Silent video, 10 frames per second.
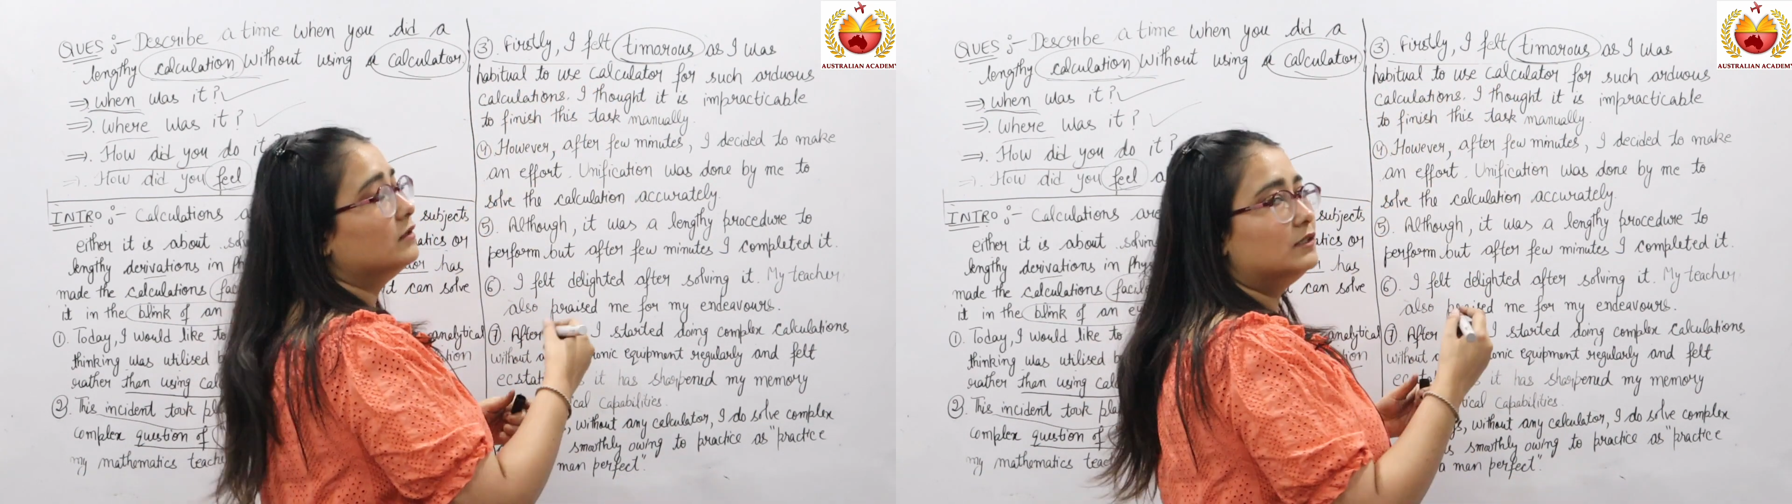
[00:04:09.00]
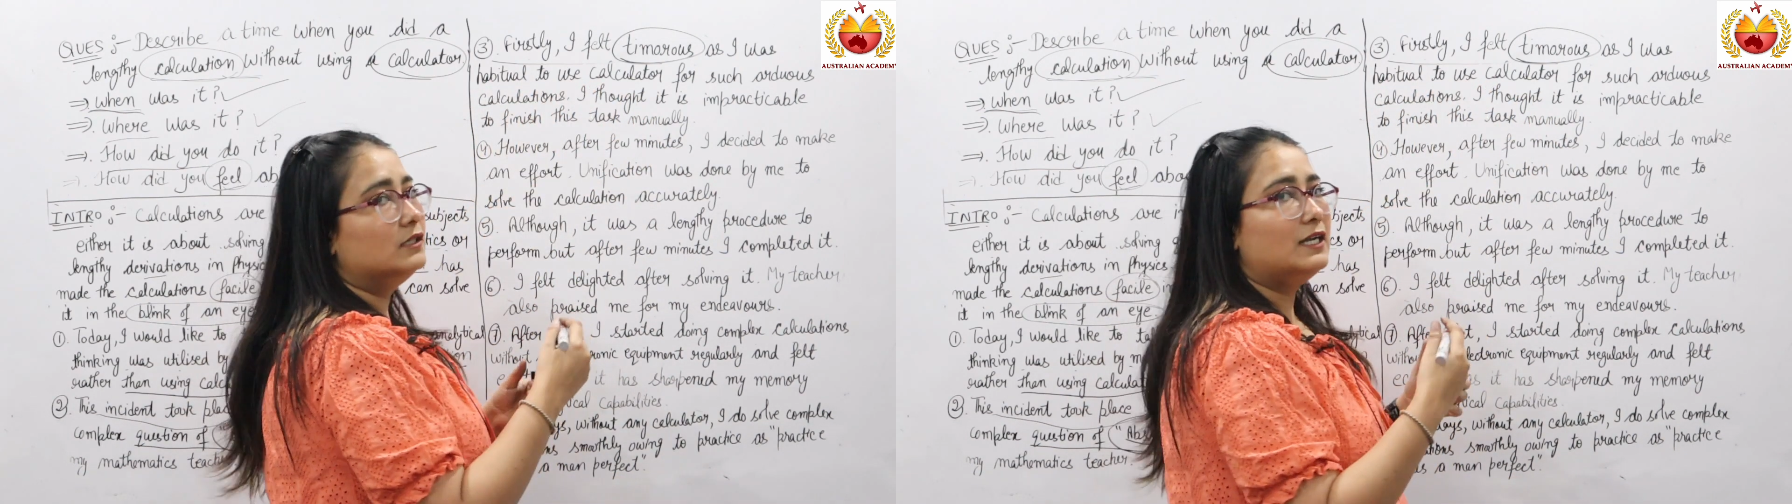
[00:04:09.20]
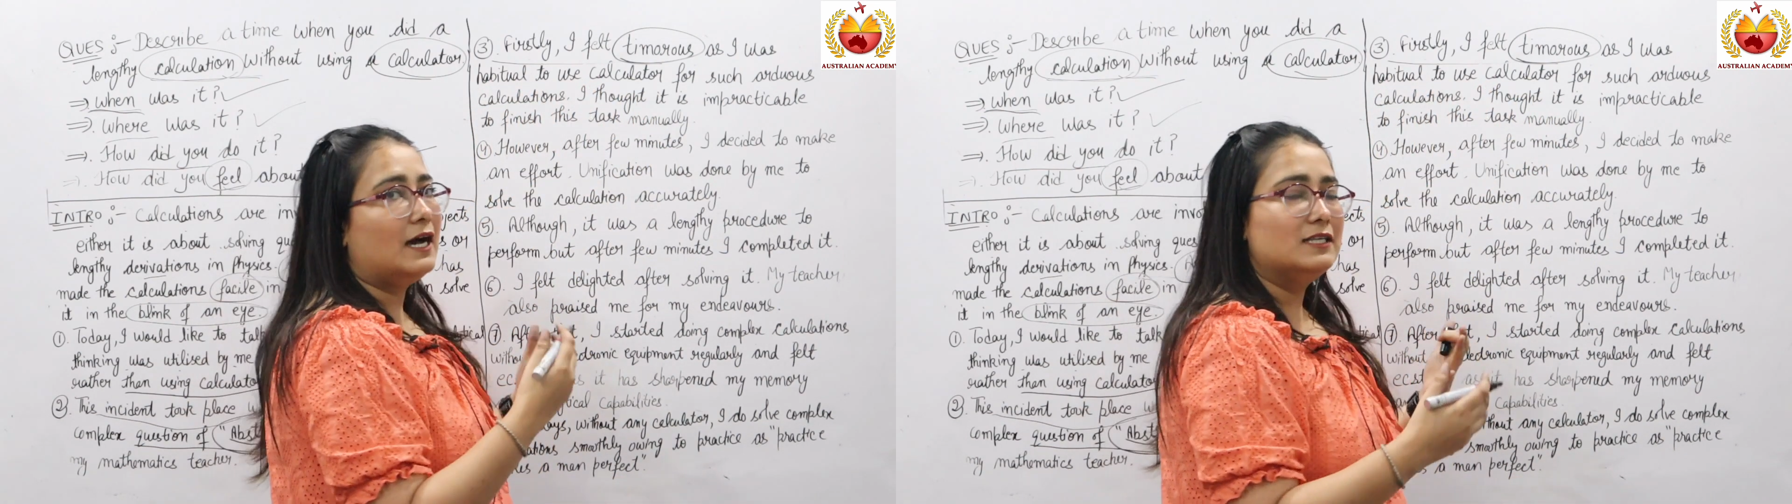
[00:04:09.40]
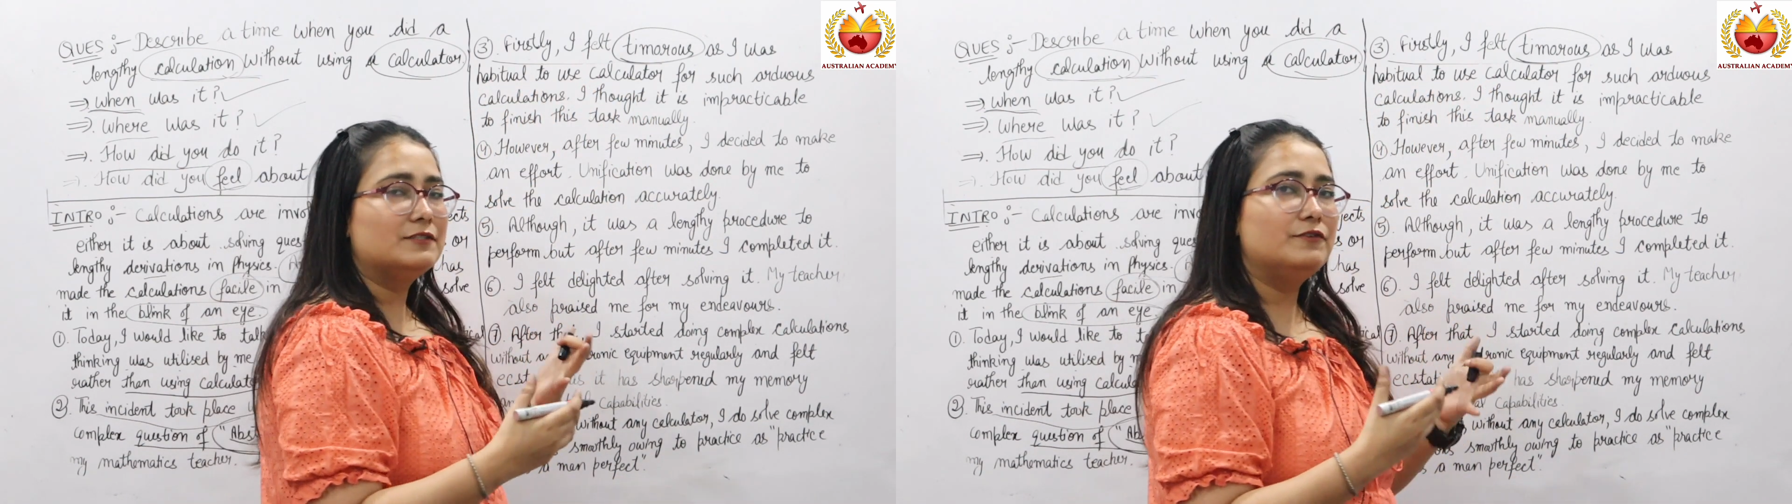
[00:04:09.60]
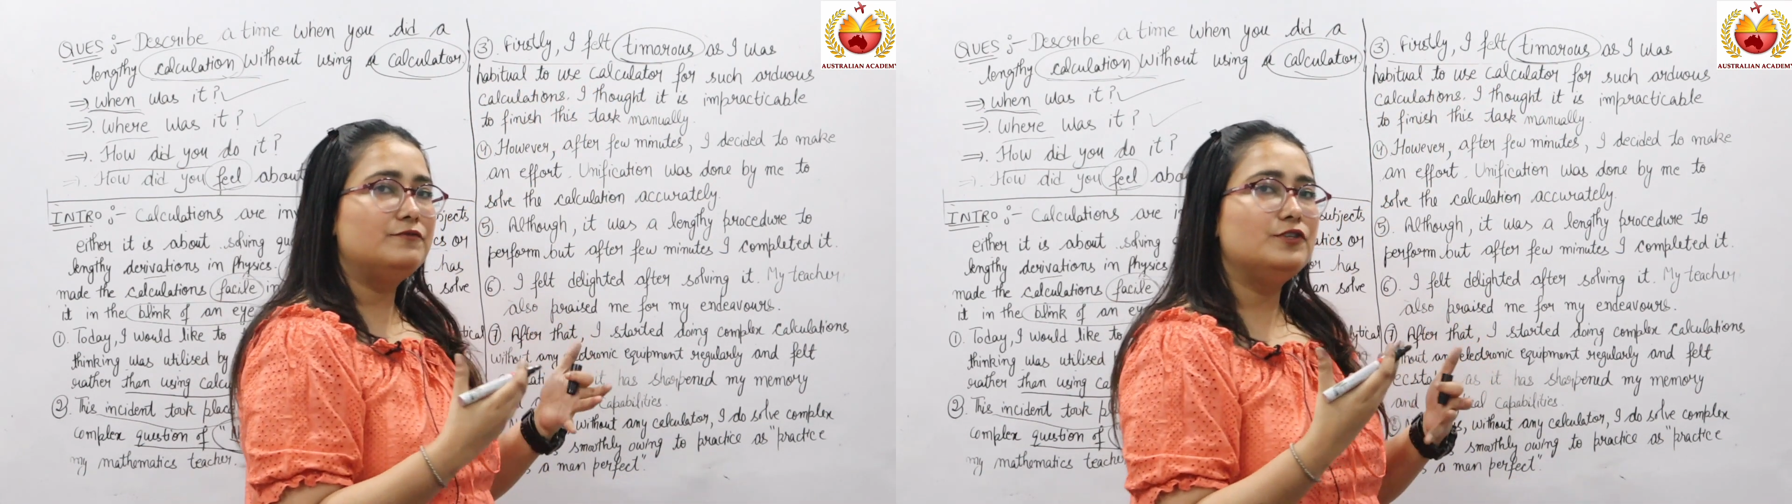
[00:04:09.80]
the
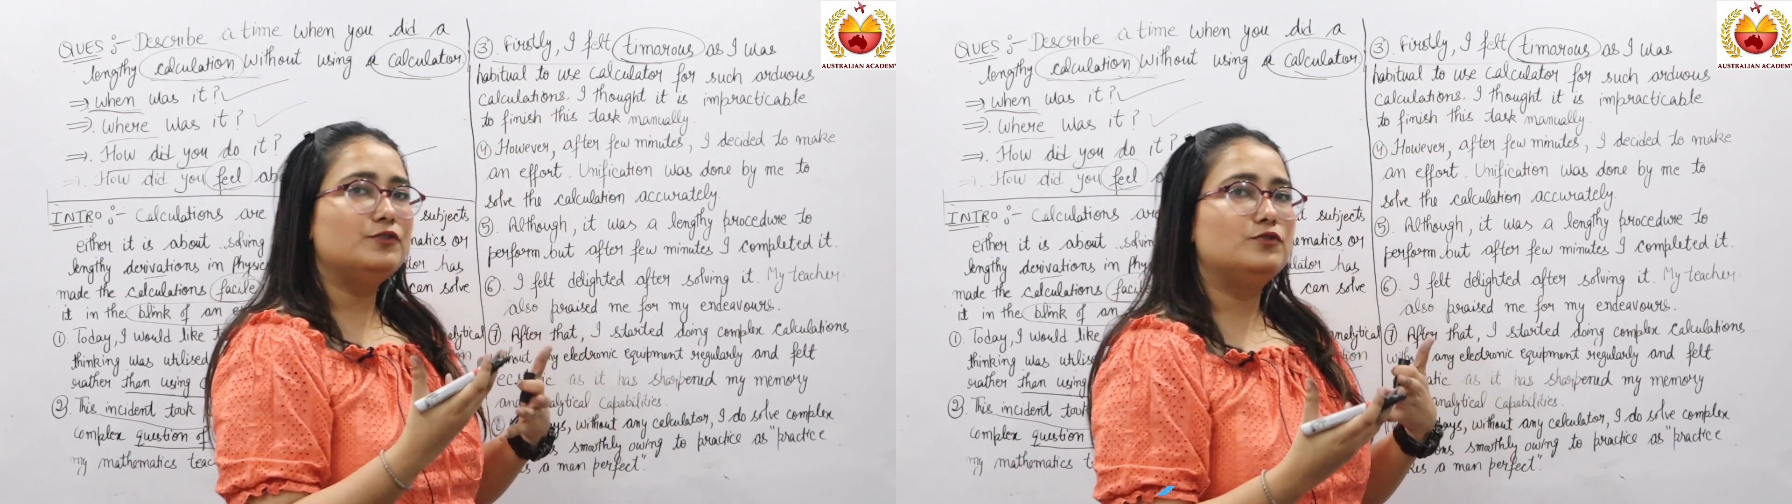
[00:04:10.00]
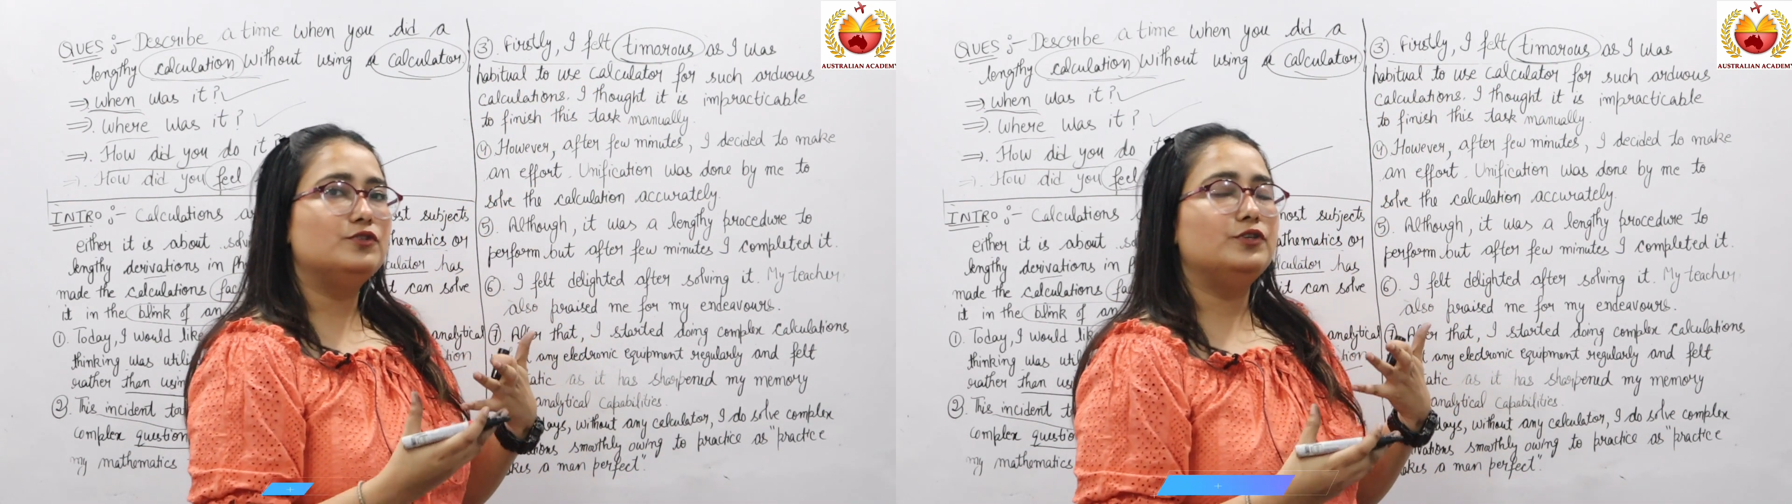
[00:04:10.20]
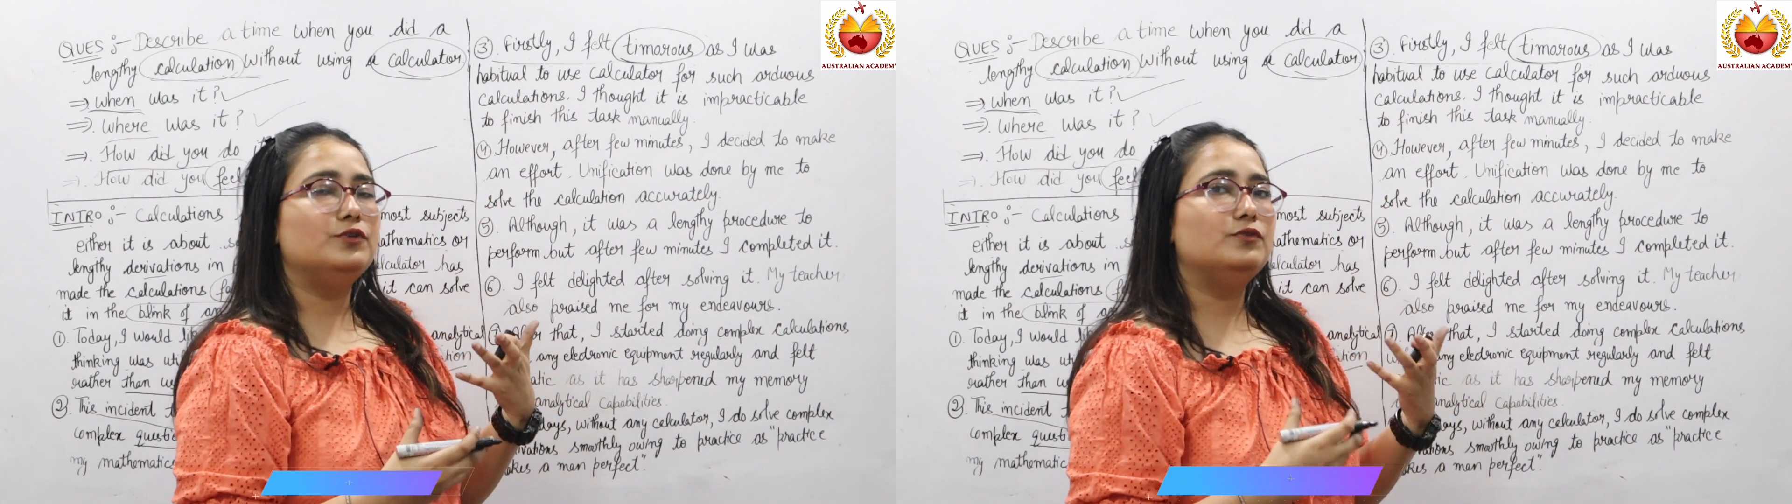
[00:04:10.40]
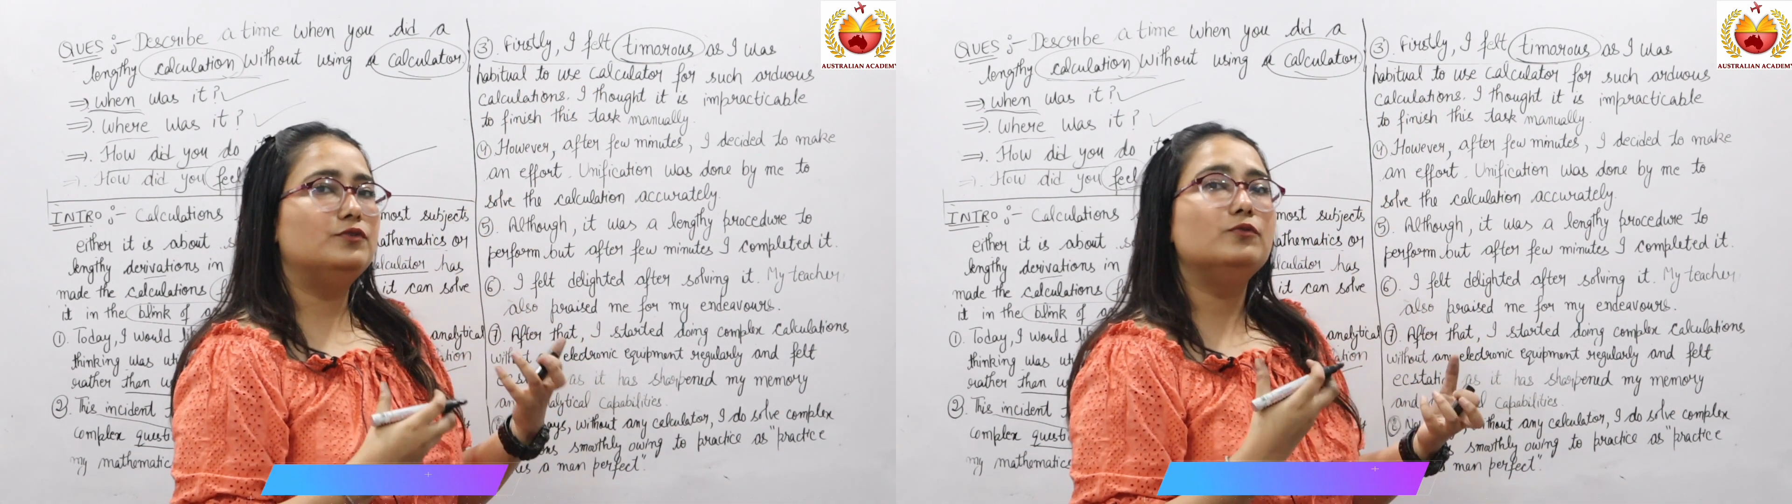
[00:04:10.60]
task which we